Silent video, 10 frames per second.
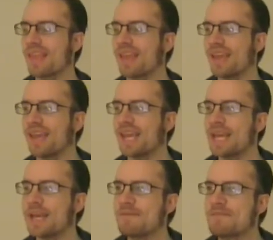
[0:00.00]

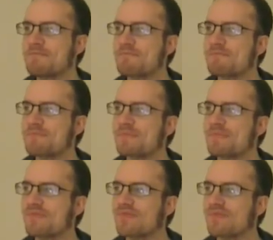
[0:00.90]

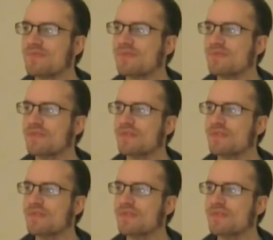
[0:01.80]
Nothing is said.